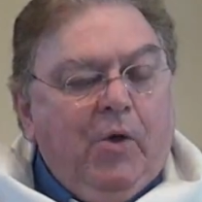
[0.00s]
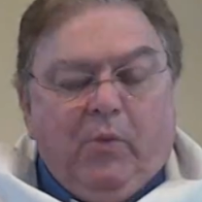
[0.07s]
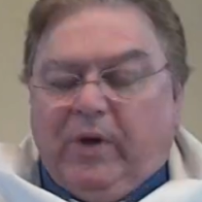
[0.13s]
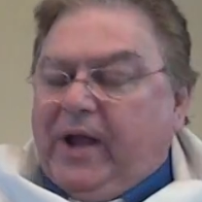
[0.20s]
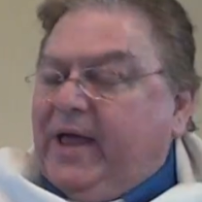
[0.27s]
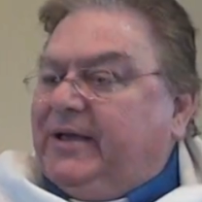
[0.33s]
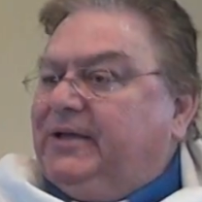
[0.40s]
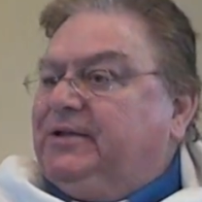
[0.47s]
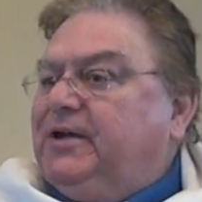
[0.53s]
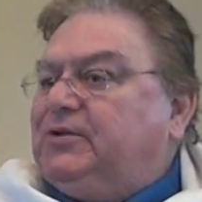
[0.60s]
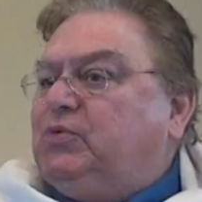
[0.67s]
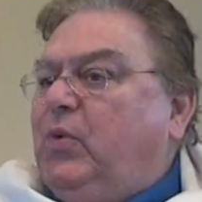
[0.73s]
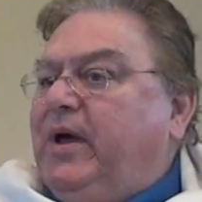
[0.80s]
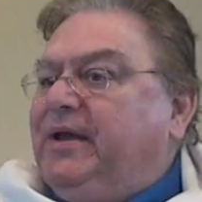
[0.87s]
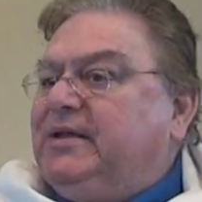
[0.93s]
When I
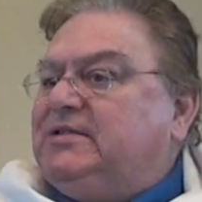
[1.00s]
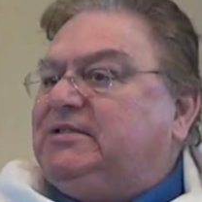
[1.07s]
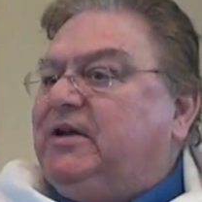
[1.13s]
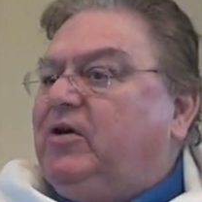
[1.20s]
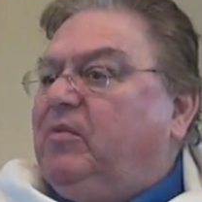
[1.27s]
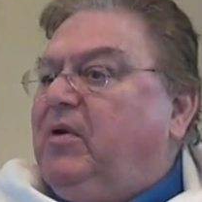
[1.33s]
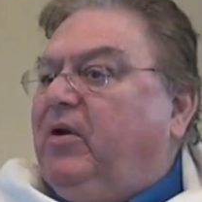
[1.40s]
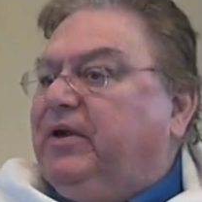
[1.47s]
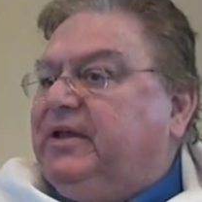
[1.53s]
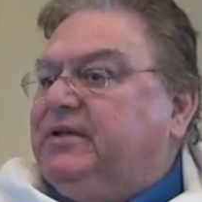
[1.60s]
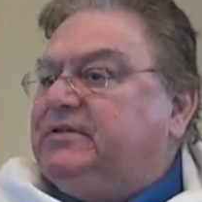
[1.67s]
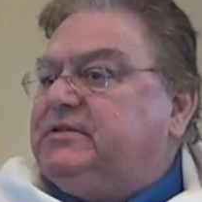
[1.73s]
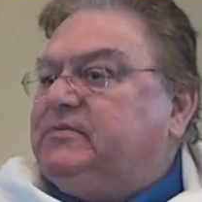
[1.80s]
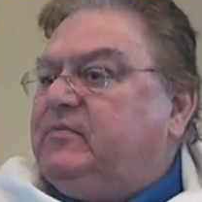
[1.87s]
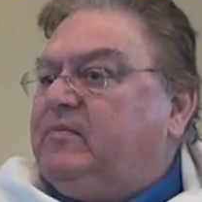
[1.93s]
conduct wedding
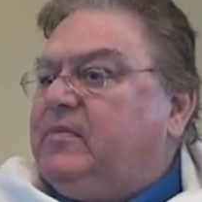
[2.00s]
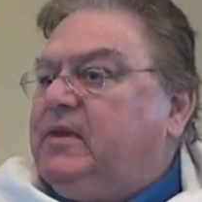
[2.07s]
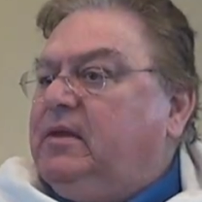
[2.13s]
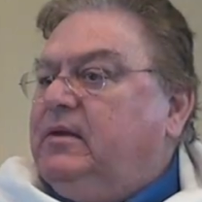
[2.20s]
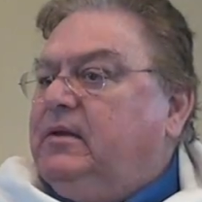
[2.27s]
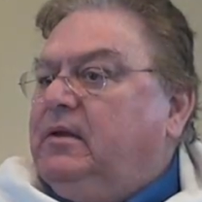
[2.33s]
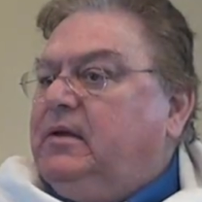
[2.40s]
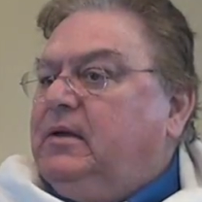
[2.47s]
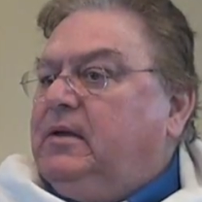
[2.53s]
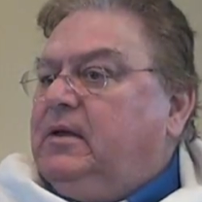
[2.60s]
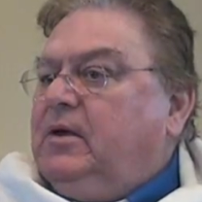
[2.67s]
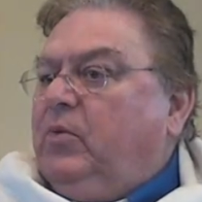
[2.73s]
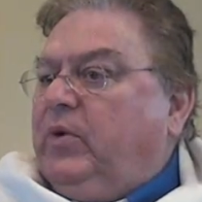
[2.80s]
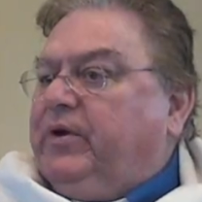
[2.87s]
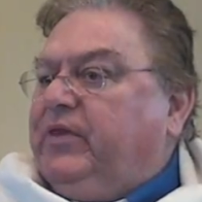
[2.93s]
ceremonies,
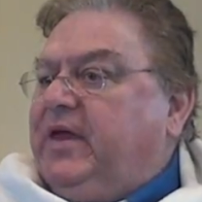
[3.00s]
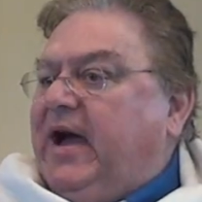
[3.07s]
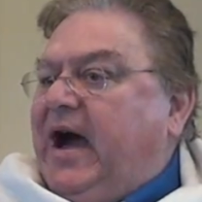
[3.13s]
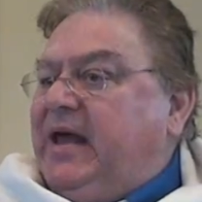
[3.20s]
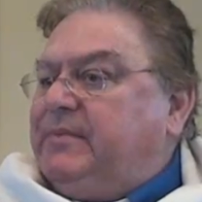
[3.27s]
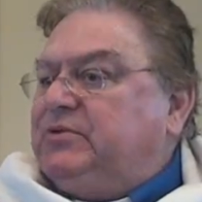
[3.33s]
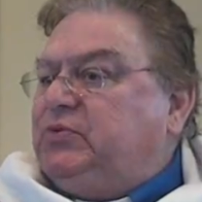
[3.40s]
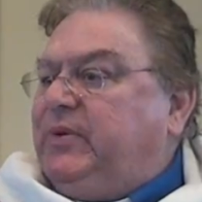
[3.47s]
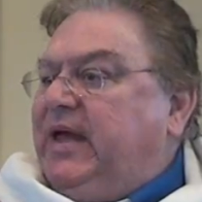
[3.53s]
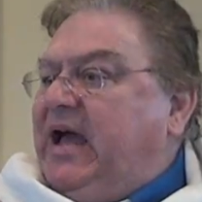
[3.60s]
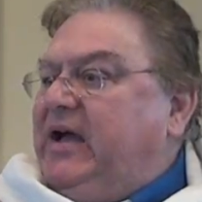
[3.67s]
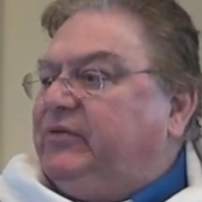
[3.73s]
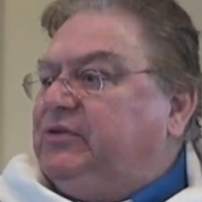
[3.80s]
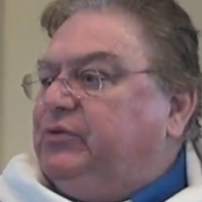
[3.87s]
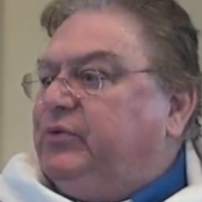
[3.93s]
one of the items we
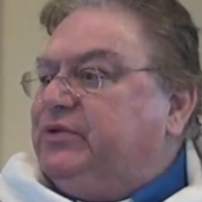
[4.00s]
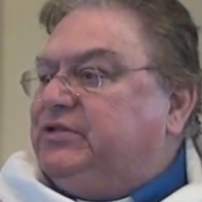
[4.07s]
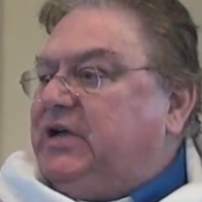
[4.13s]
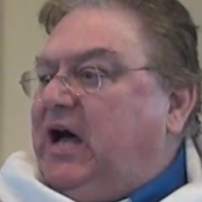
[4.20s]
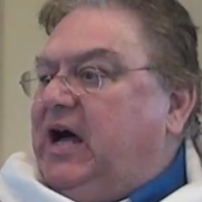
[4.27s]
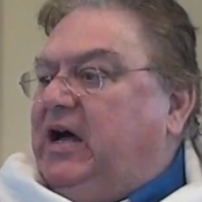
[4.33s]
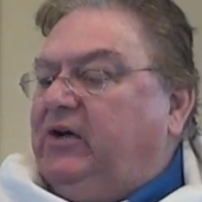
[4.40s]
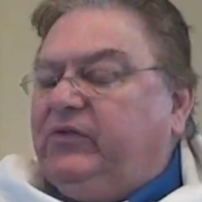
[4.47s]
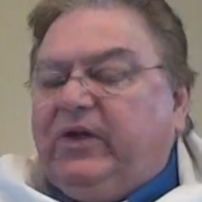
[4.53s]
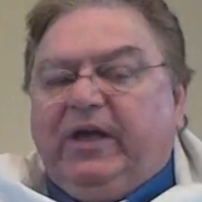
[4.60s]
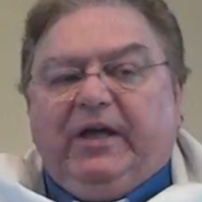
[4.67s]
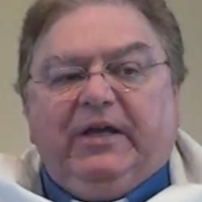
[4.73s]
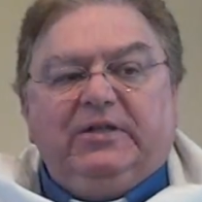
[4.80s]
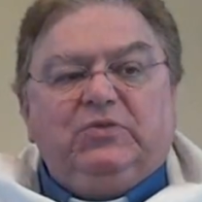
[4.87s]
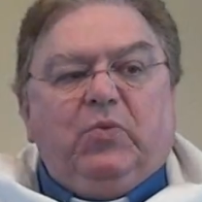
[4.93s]
have to resolve
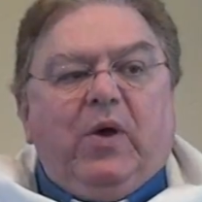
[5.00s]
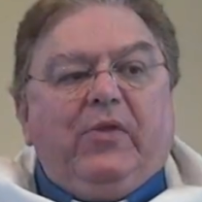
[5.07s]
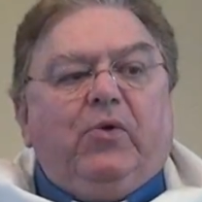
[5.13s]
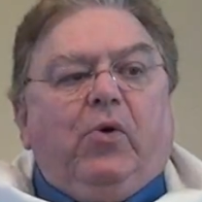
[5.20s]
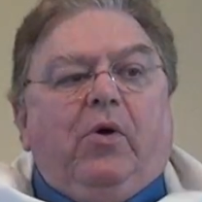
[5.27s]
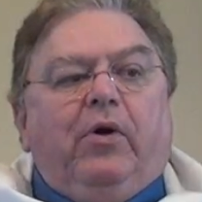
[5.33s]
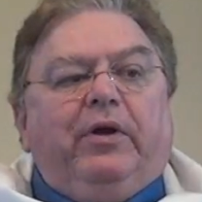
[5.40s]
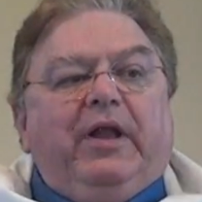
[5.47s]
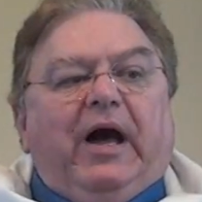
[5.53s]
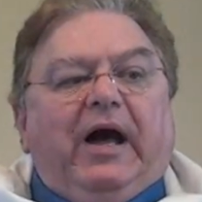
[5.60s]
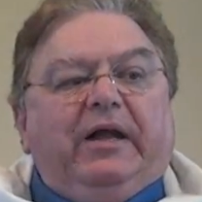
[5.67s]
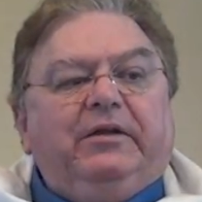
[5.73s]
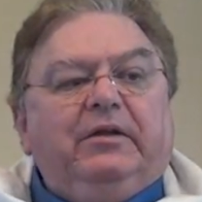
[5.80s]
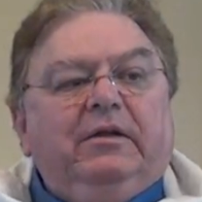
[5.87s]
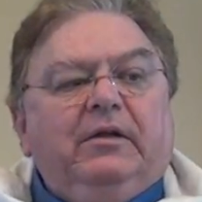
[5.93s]
is whether or
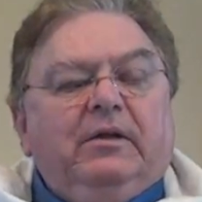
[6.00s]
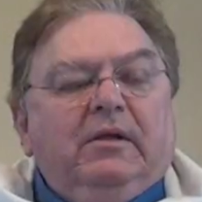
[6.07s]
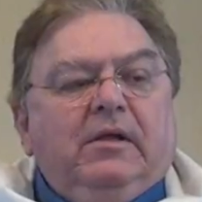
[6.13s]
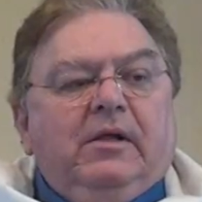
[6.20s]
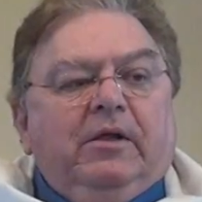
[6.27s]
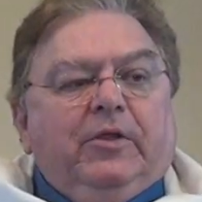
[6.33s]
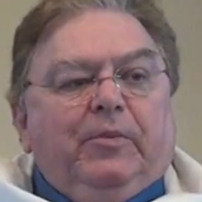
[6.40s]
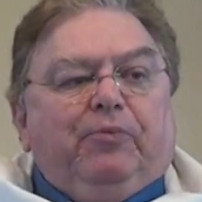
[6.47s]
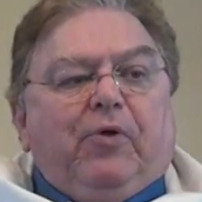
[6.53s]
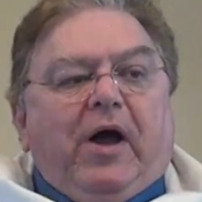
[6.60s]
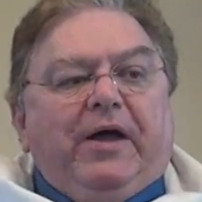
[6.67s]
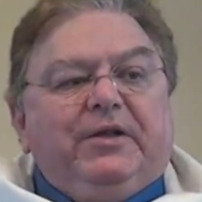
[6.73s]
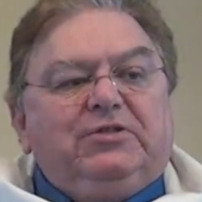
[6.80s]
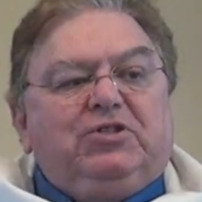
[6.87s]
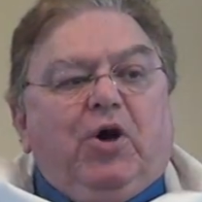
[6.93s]
not the
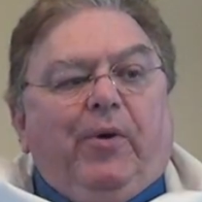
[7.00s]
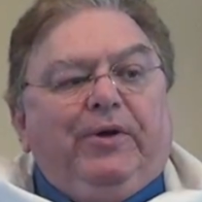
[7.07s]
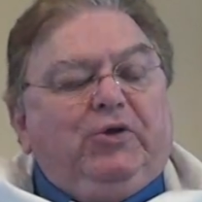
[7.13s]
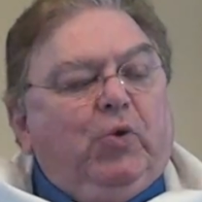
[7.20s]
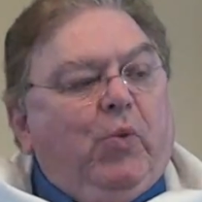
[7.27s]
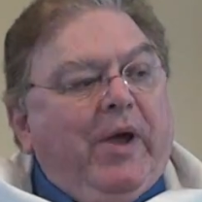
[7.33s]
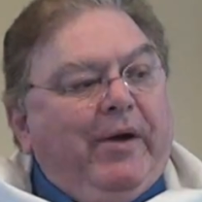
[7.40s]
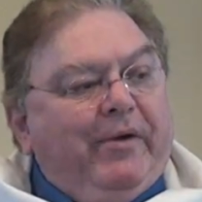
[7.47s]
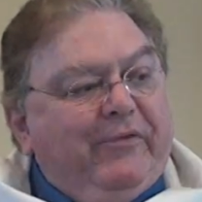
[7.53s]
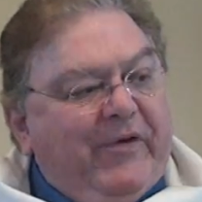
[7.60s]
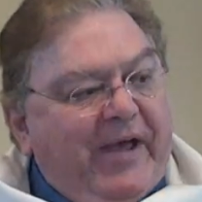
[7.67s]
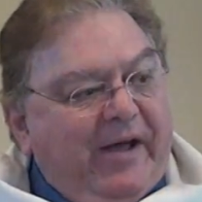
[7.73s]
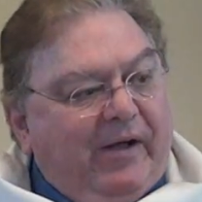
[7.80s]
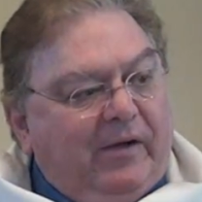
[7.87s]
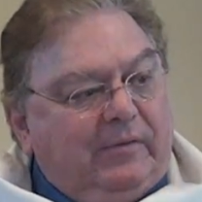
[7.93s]
bride is going to wear a
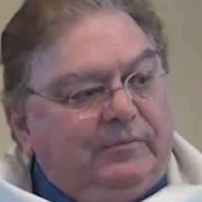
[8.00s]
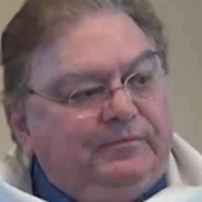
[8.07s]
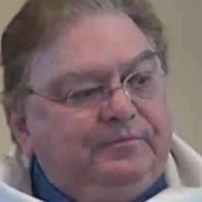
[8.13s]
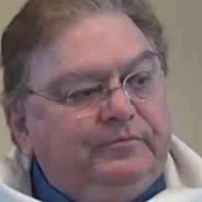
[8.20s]
veil.